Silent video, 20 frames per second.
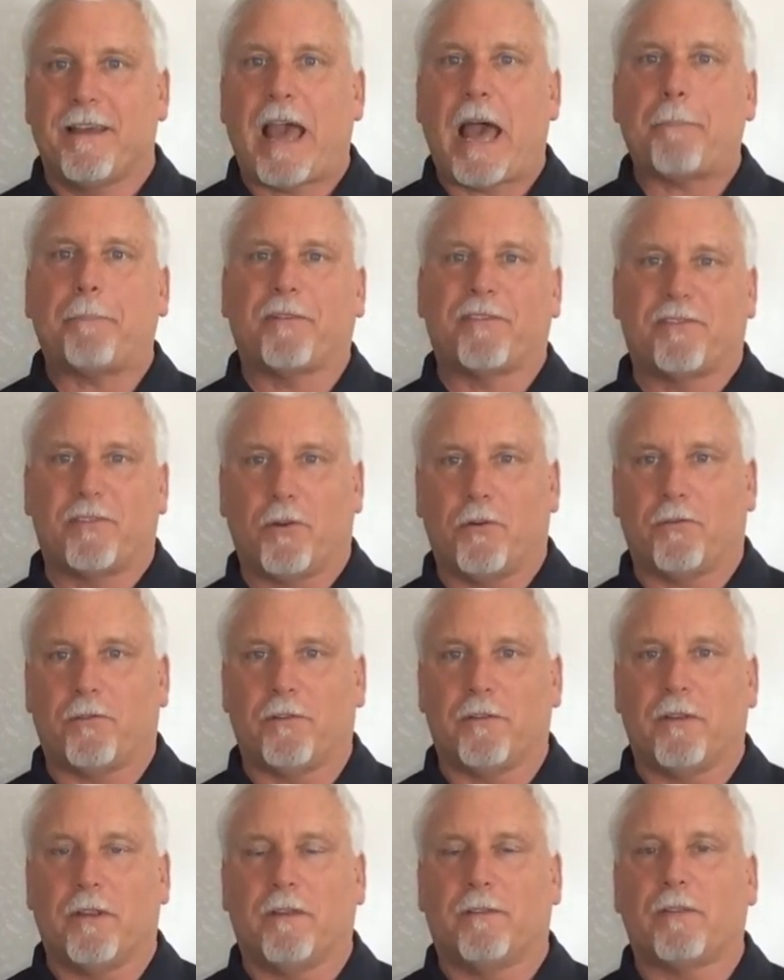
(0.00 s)

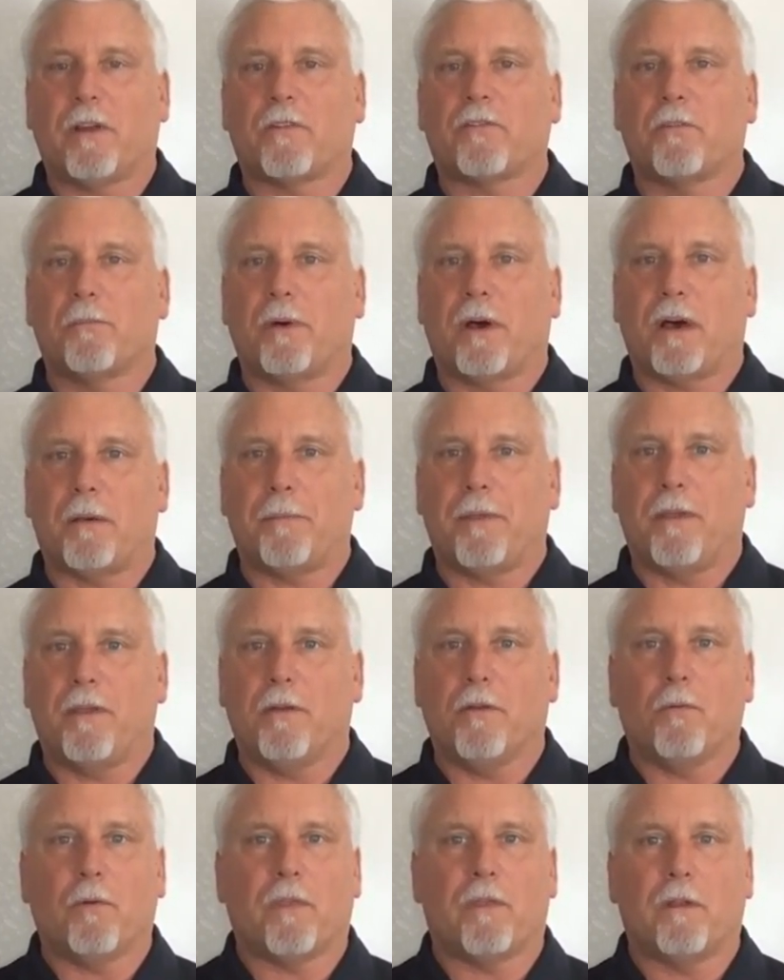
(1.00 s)
Applestosen, it's Dr. Bob
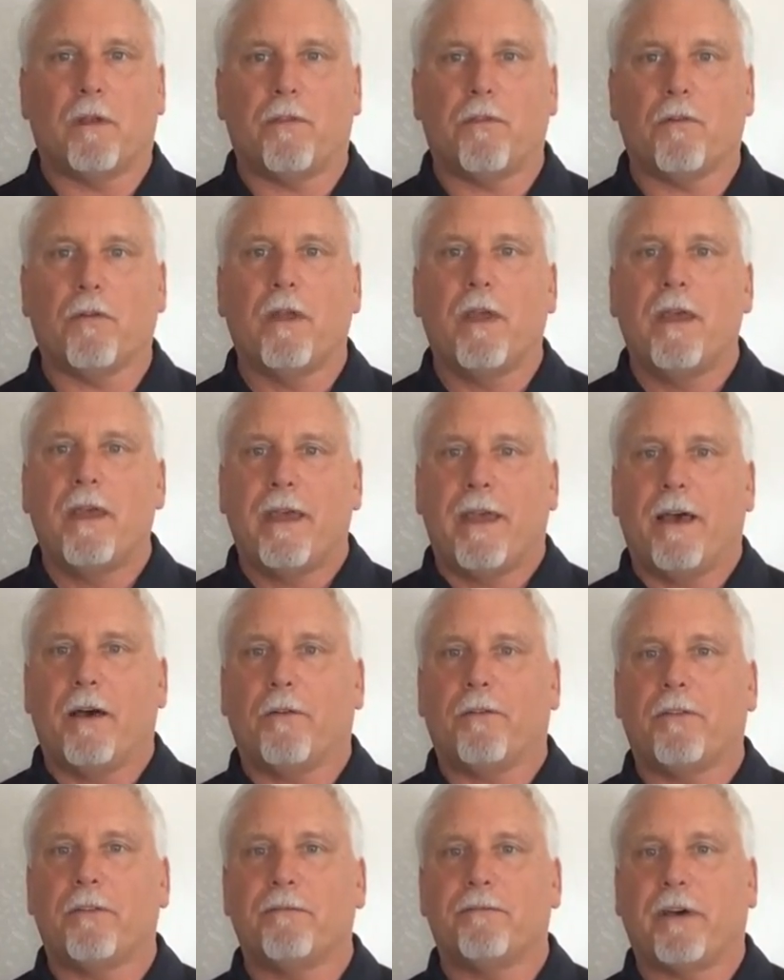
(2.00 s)
here with another
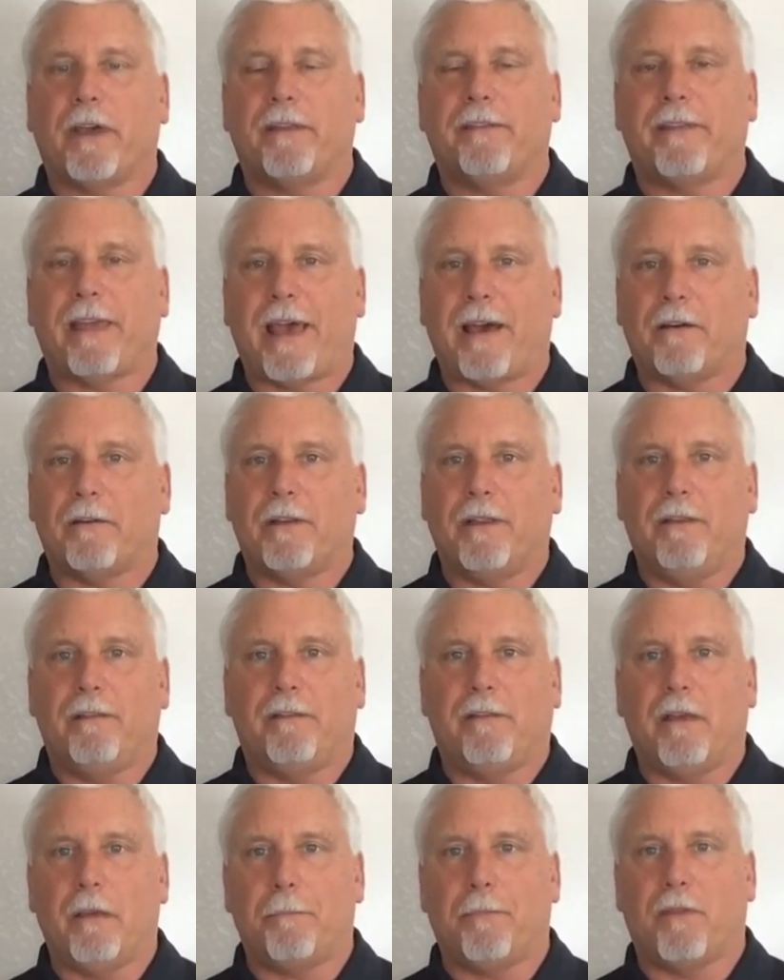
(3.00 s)
health and vitality
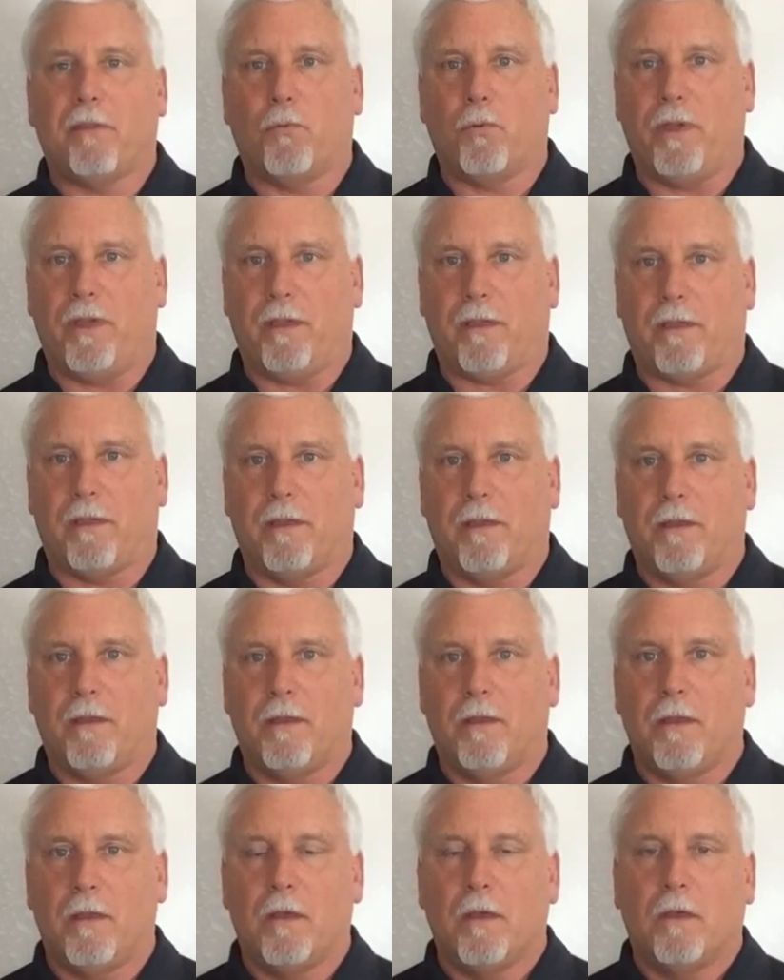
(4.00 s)
tip of the week.
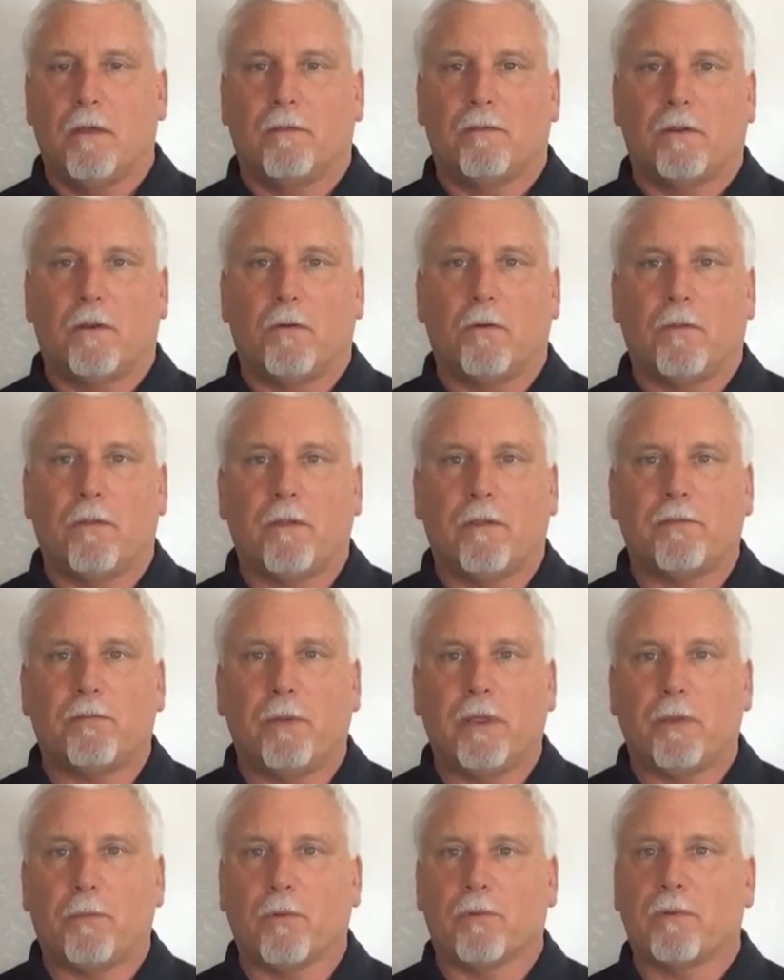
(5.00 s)
So this
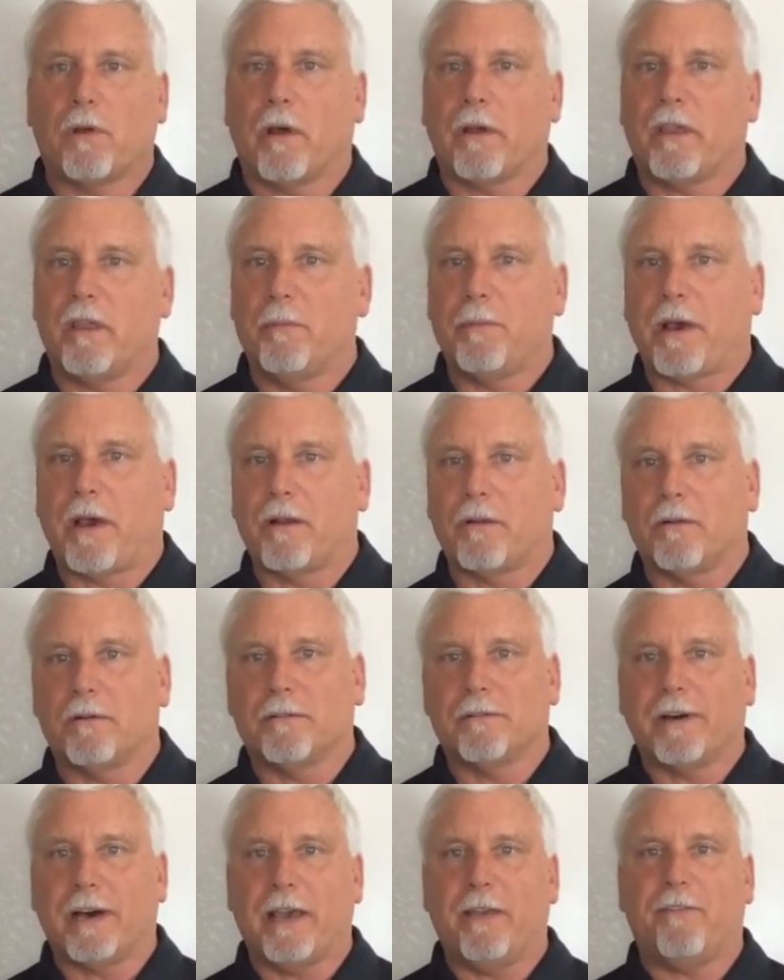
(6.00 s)
week we're talking about
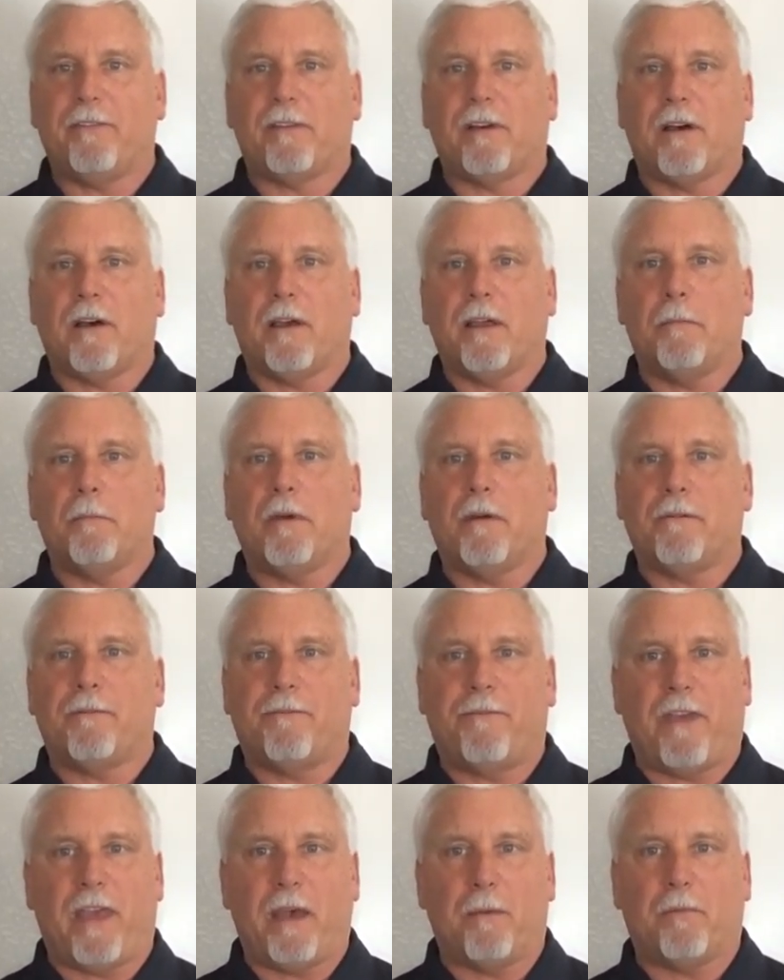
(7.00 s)
lifetime
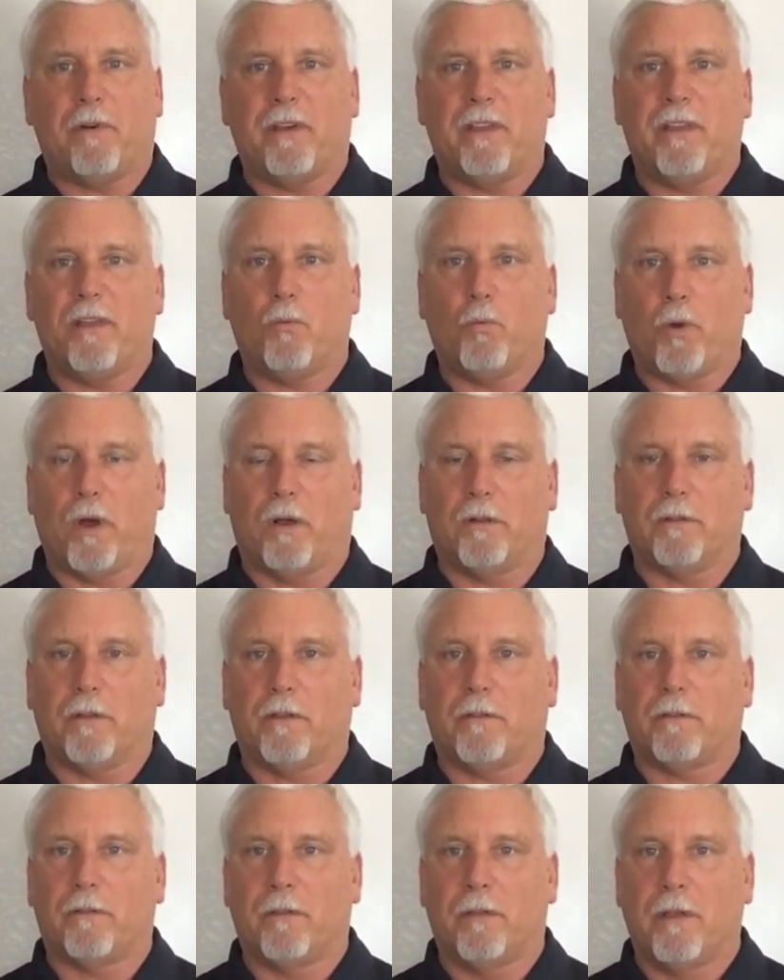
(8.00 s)
family
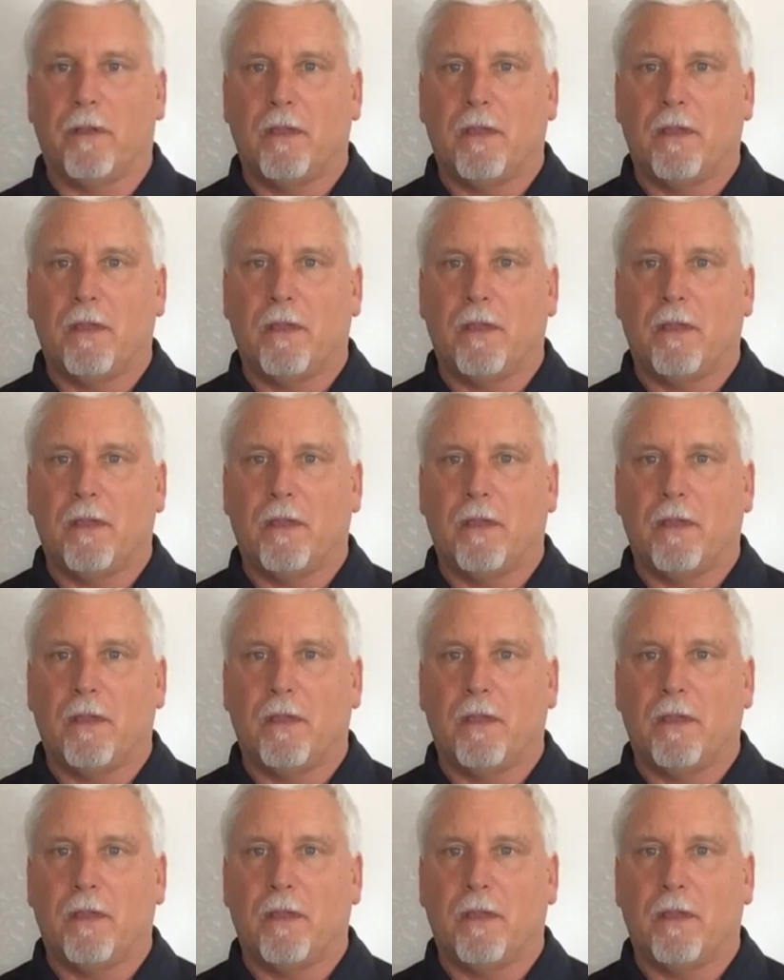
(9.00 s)
wellness.